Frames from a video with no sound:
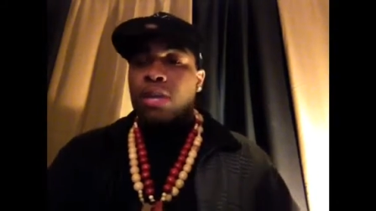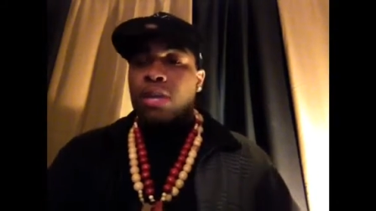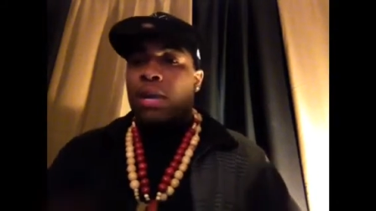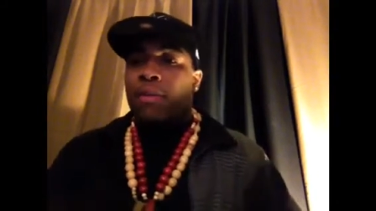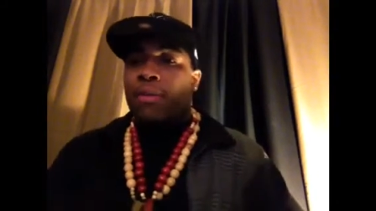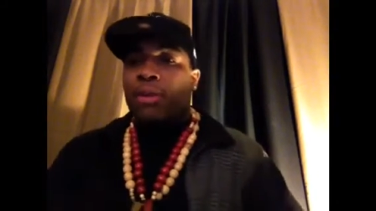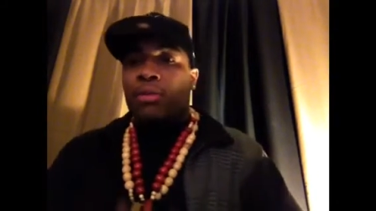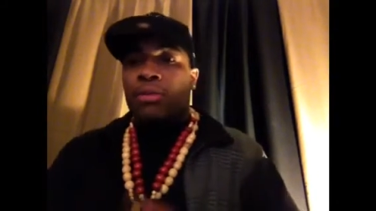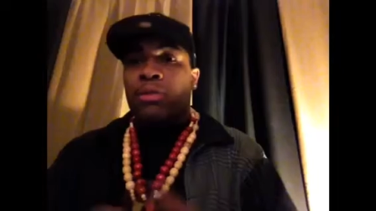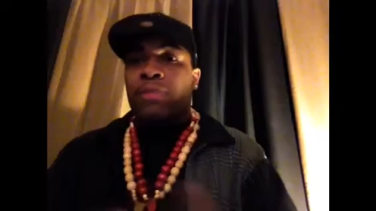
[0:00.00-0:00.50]

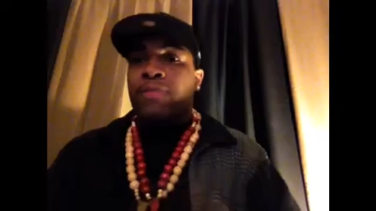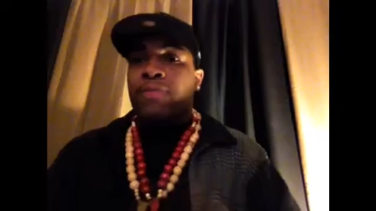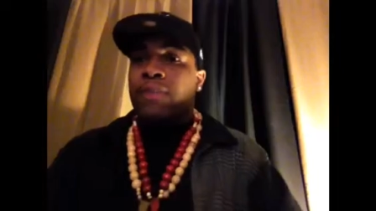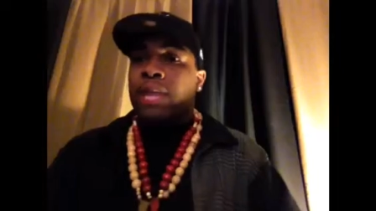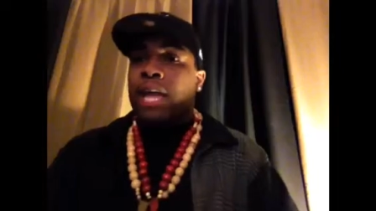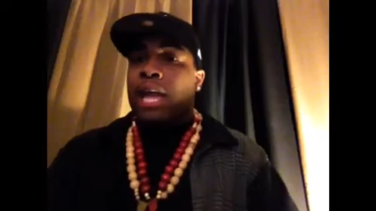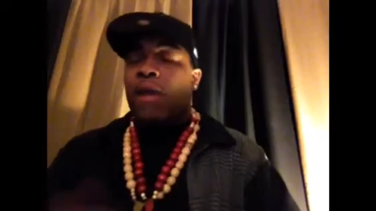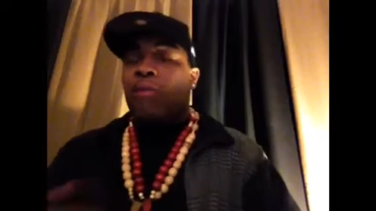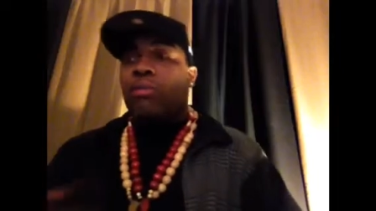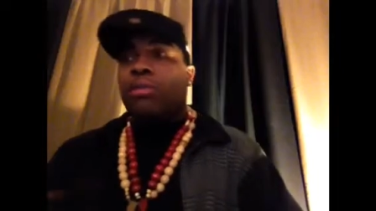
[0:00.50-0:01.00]
come in with the
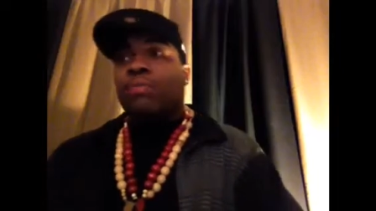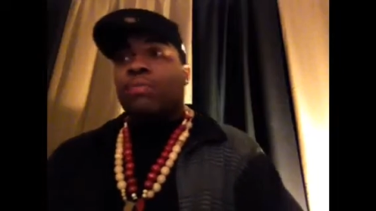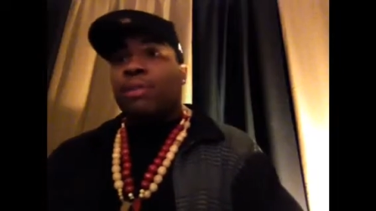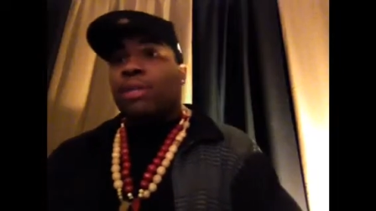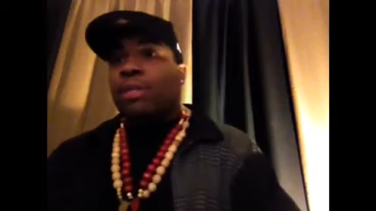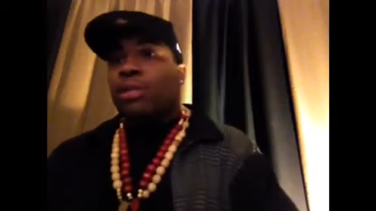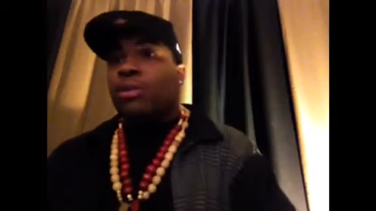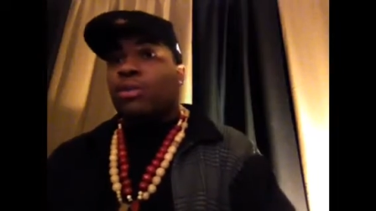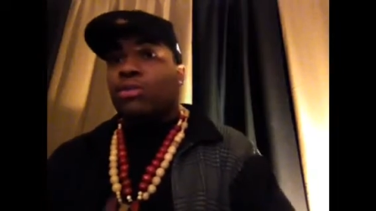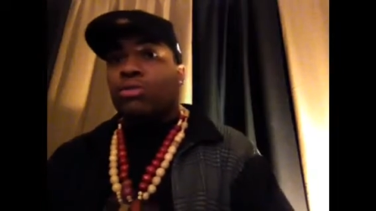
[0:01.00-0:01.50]
flowers,
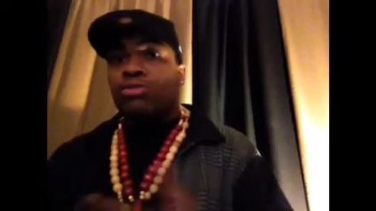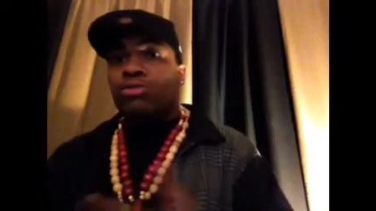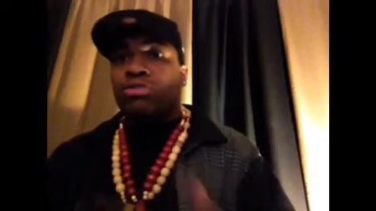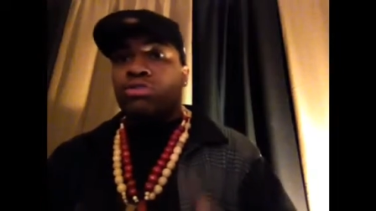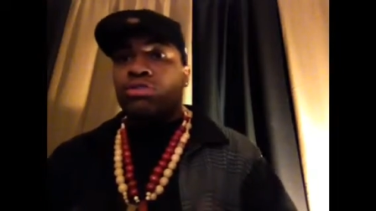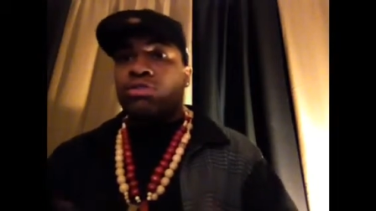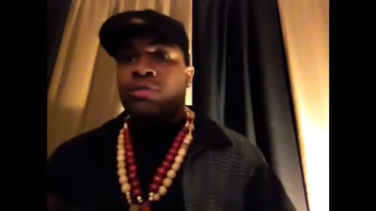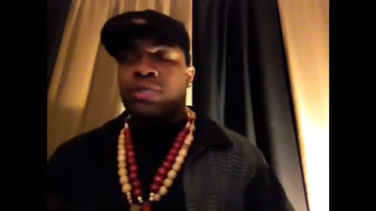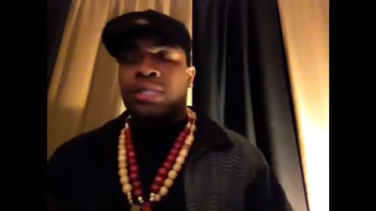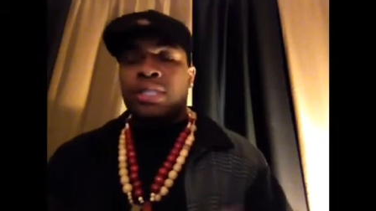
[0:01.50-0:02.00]
balloons,
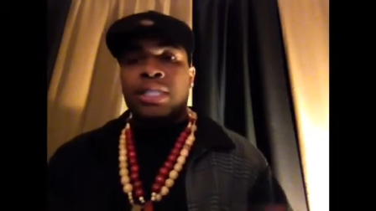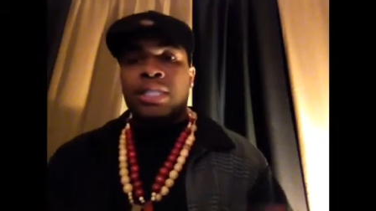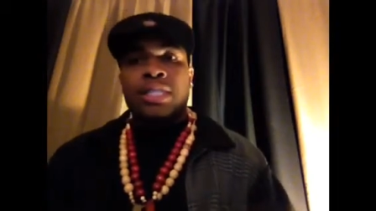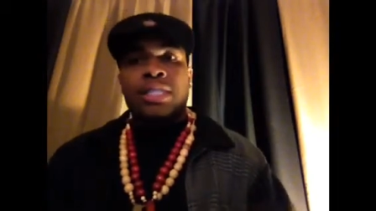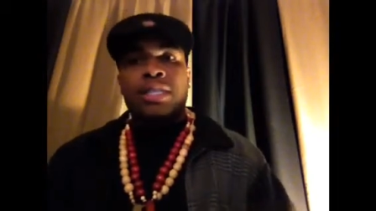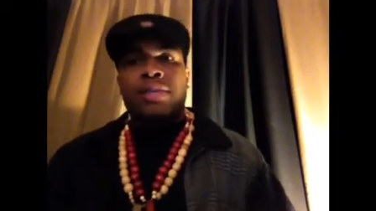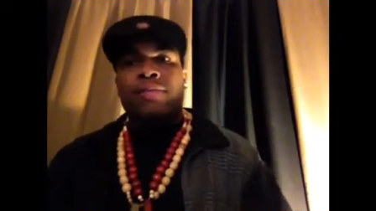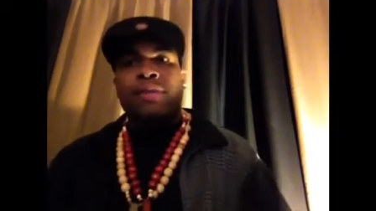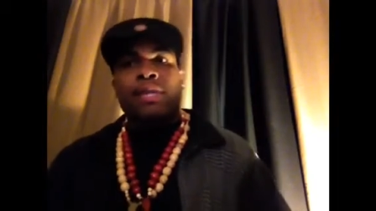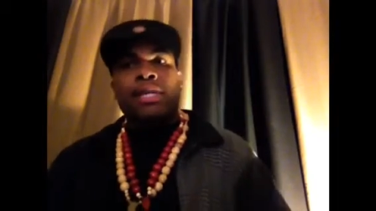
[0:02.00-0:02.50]
you know I'm saying,
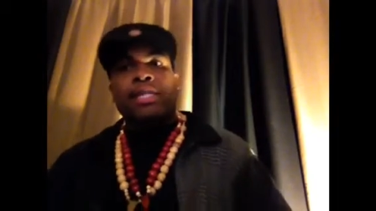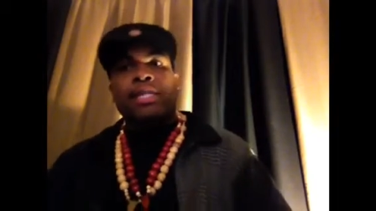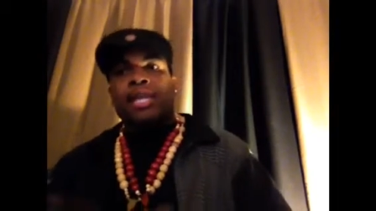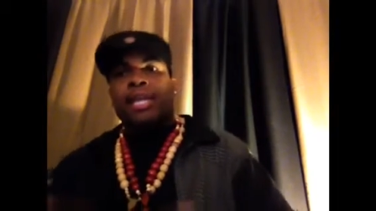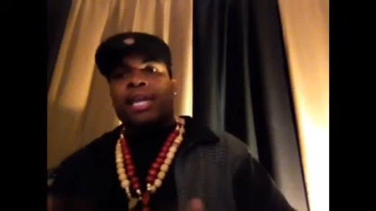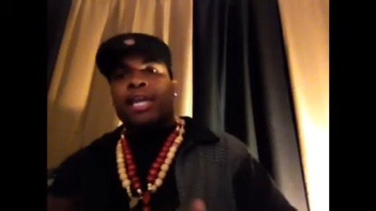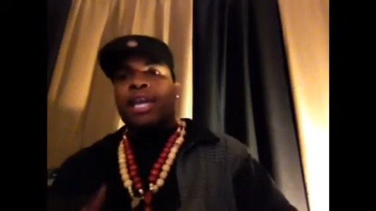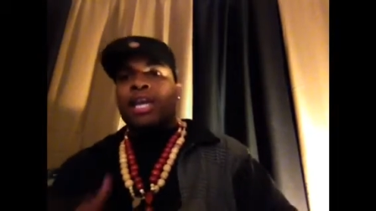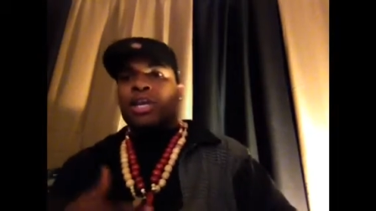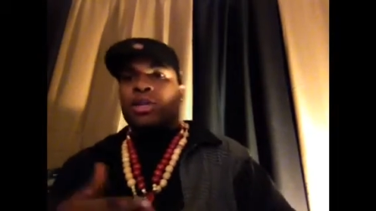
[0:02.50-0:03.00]
stuff like that.